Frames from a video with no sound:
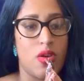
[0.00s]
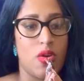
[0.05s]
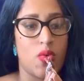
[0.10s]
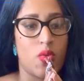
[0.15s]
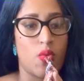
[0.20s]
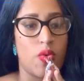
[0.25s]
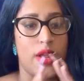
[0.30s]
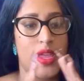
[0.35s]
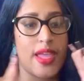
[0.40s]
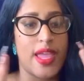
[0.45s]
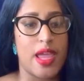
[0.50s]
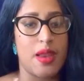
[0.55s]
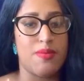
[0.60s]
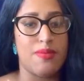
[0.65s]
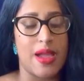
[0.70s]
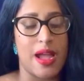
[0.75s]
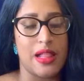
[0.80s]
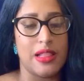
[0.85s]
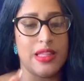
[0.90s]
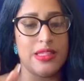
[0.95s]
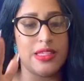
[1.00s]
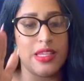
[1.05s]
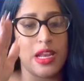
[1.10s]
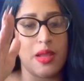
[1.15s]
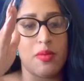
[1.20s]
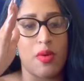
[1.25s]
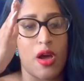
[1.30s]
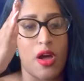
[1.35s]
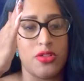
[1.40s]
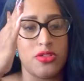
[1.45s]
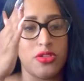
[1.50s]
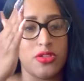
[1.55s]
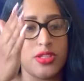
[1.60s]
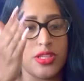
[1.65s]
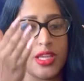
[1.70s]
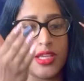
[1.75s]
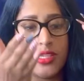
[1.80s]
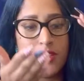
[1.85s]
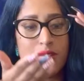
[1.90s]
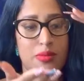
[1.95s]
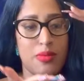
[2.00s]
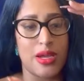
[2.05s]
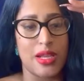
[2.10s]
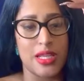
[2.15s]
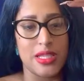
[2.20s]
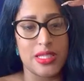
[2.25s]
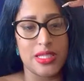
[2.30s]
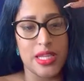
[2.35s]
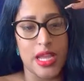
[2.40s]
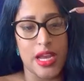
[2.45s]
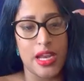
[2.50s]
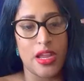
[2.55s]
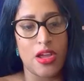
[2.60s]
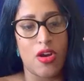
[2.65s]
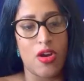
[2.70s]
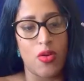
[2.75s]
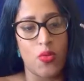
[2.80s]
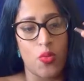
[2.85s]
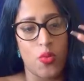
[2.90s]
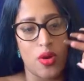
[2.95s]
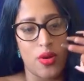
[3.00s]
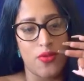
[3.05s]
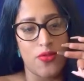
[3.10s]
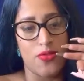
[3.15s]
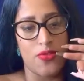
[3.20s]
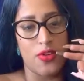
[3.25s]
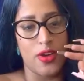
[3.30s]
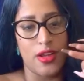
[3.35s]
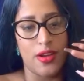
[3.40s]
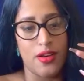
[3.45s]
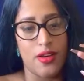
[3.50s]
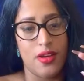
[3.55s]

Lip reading: regain balance, and I'm also seeing somebody standing on one foot